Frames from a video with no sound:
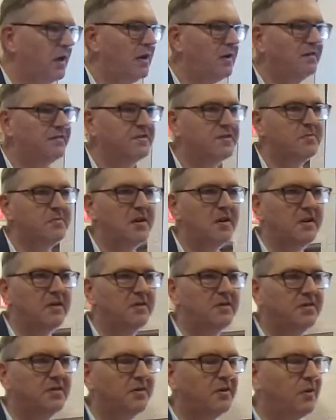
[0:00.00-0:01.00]

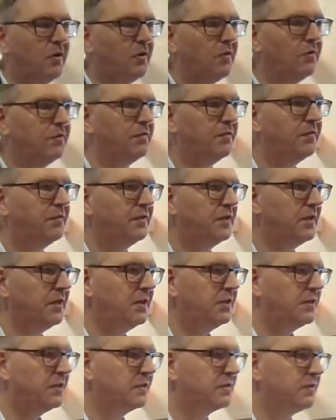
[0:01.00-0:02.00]
aftermath of
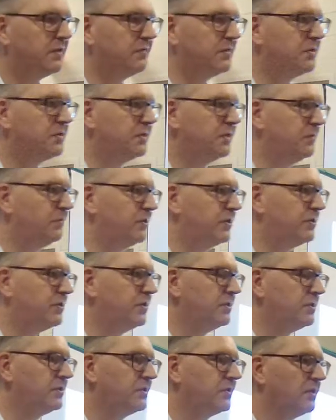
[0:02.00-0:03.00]
the Nativity, which
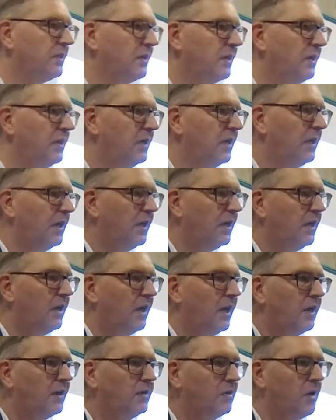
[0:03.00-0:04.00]
is
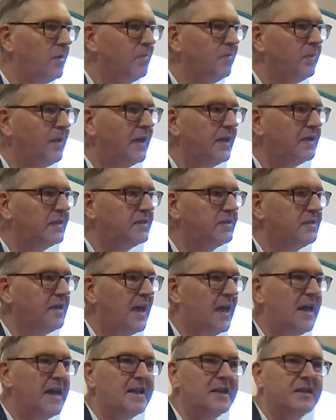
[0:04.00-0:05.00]
a complex
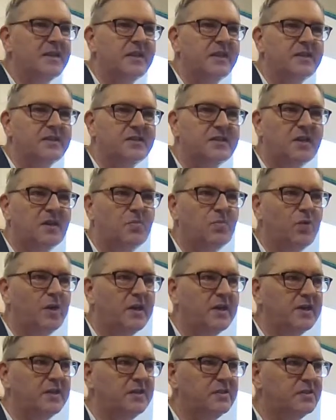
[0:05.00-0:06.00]
and in some
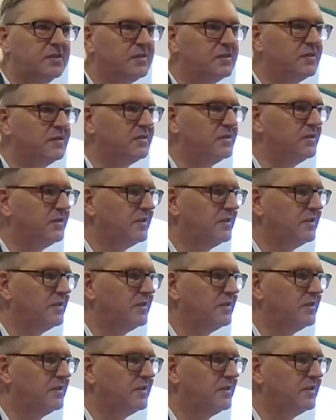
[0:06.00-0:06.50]
ways